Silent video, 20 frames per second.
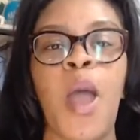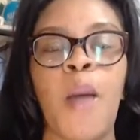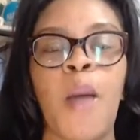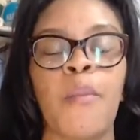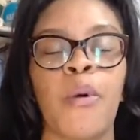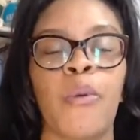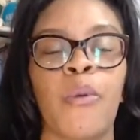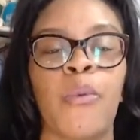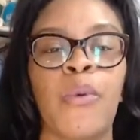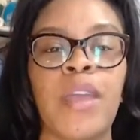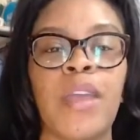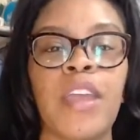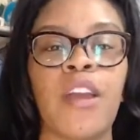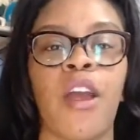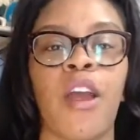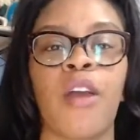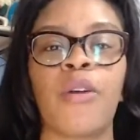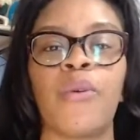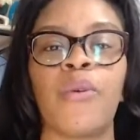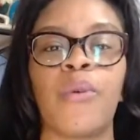But we
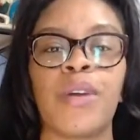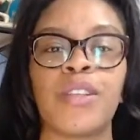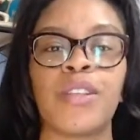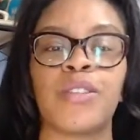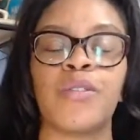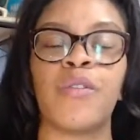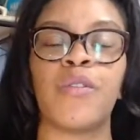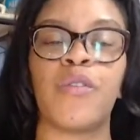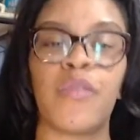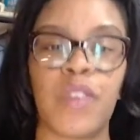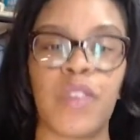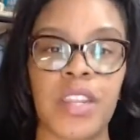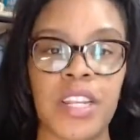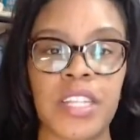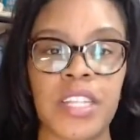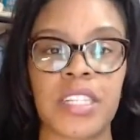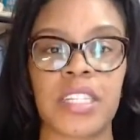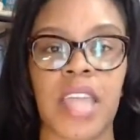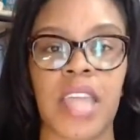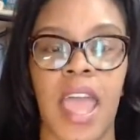are going to
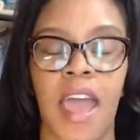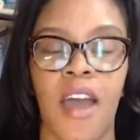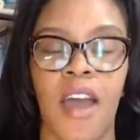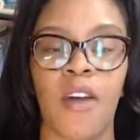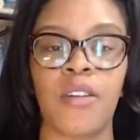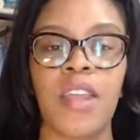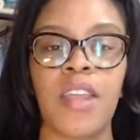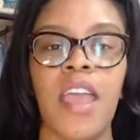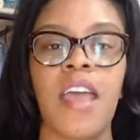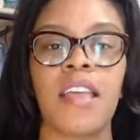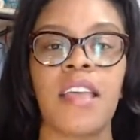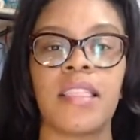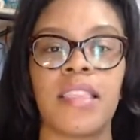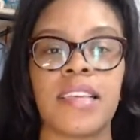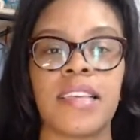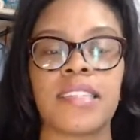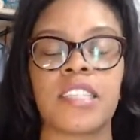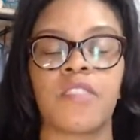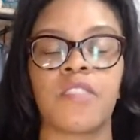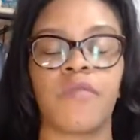finish out
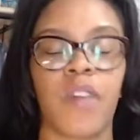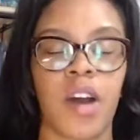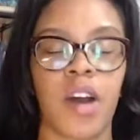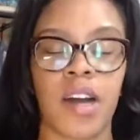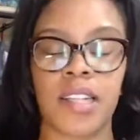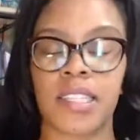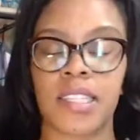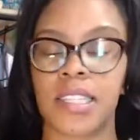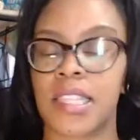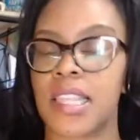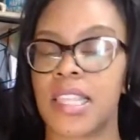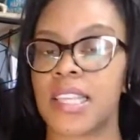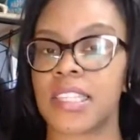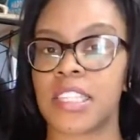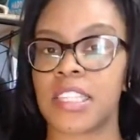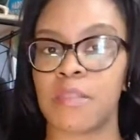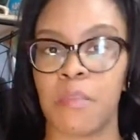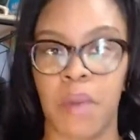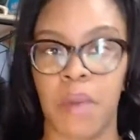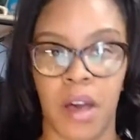this font
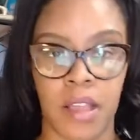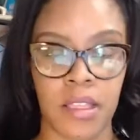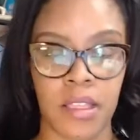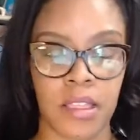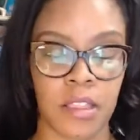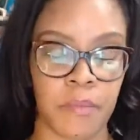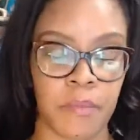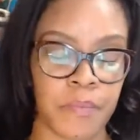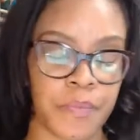this month.